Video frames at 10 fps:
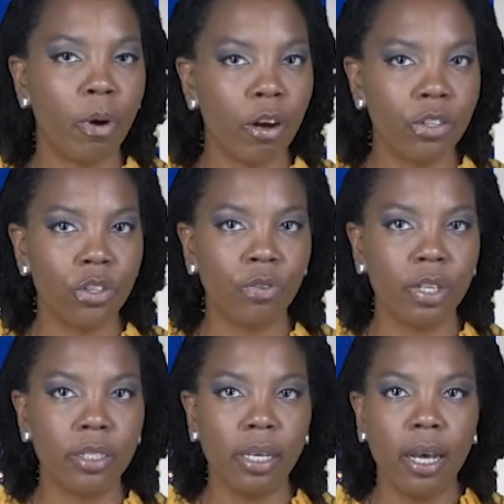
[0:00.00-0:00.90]
Park
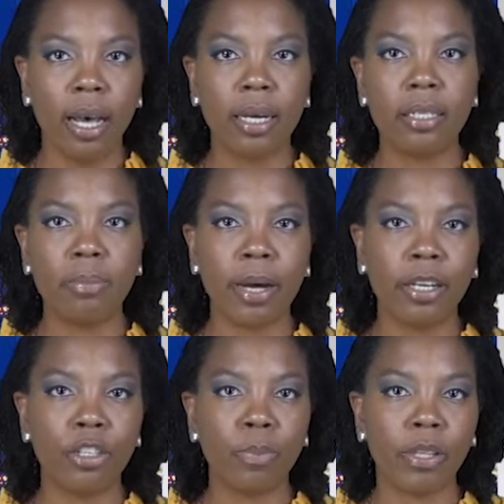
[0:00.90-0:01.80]
Service and is
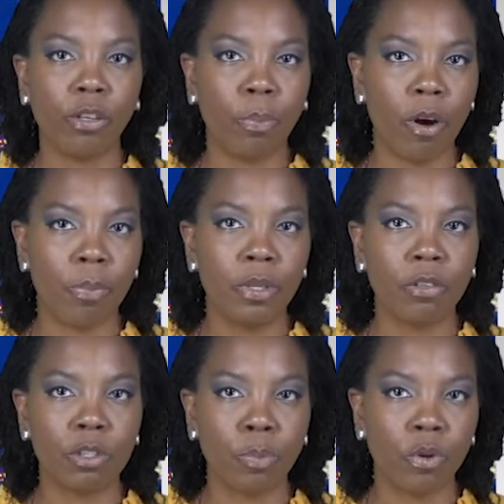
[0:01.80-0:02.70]
managed by the Department
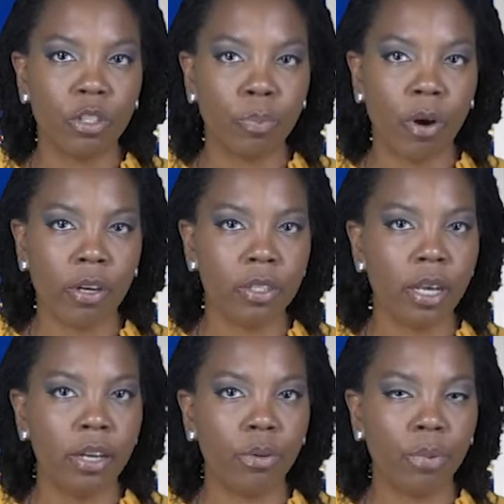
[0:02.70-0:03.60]
of Sports, Parks
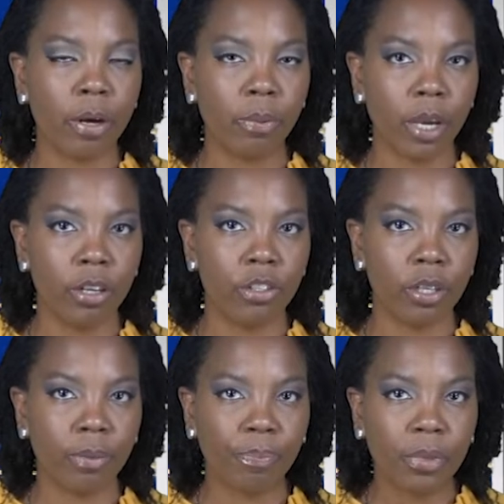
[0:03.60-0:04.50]
and
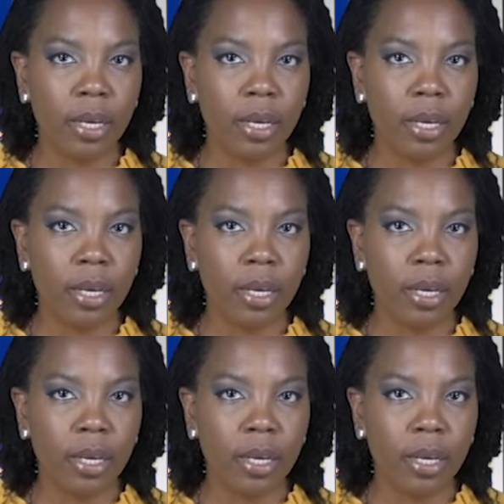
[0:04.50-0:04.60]
Recreation.